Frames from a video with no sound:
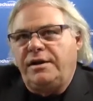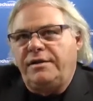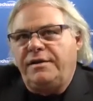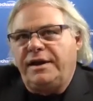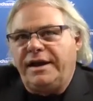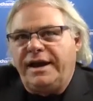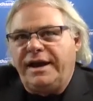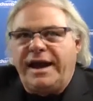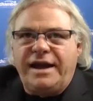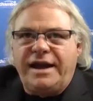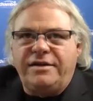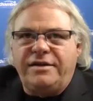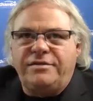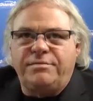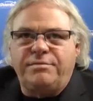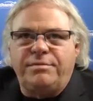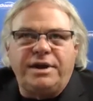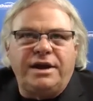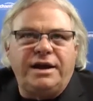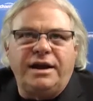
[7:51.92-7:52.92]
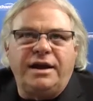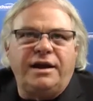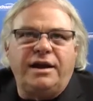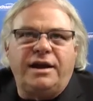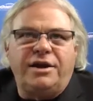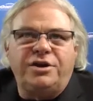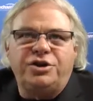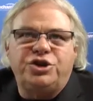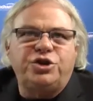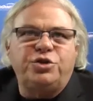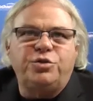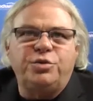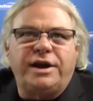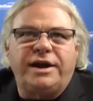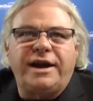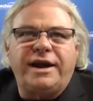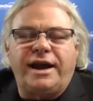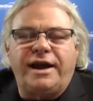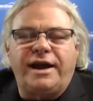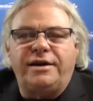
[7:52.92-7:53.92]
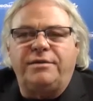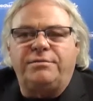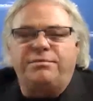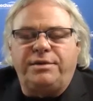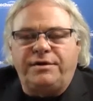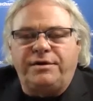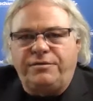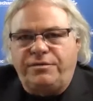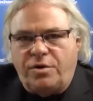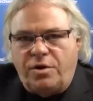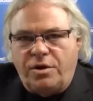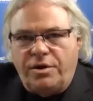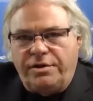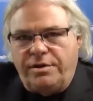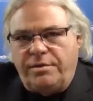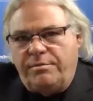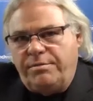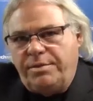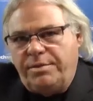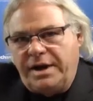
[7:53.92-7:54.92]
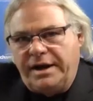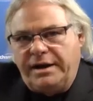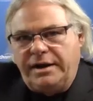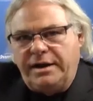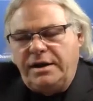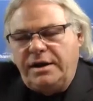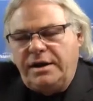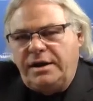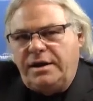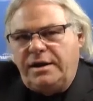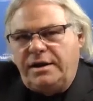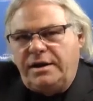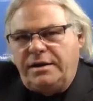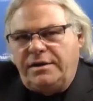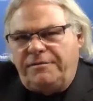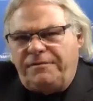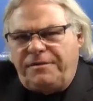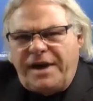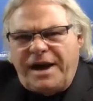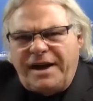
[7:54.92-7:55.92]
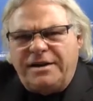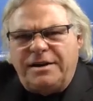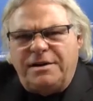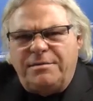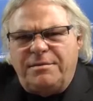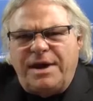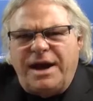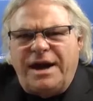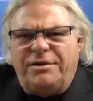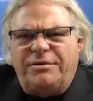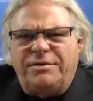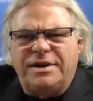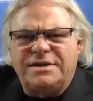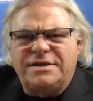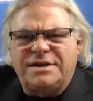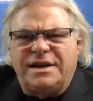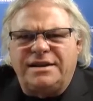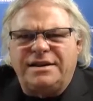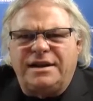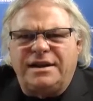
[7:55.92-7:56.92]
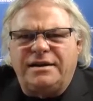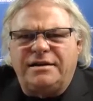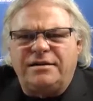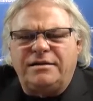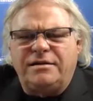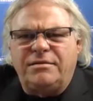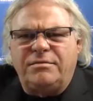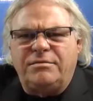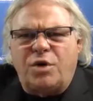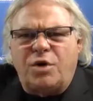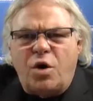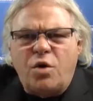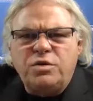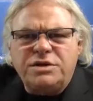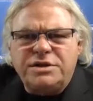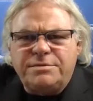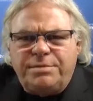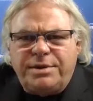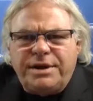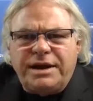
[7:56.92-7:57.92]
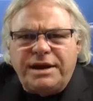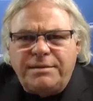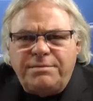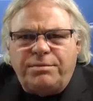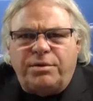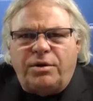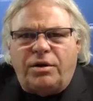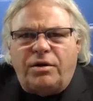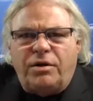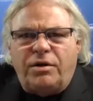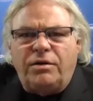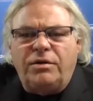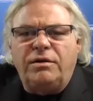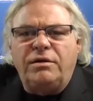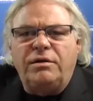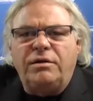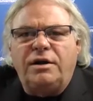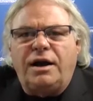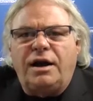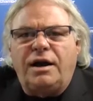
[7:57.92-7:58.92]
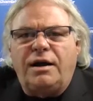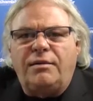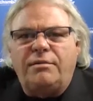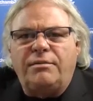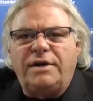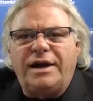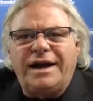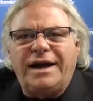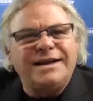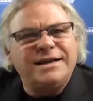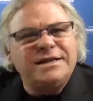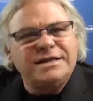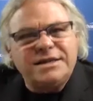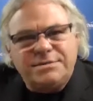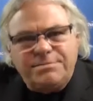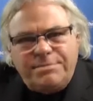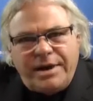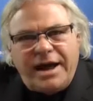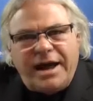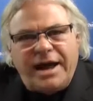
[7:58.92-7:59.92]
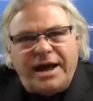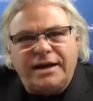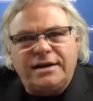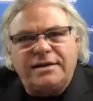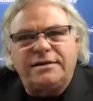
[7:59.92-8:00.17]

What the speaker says: case being adjudicated before them. But the fact of the matter is, I think most people expect,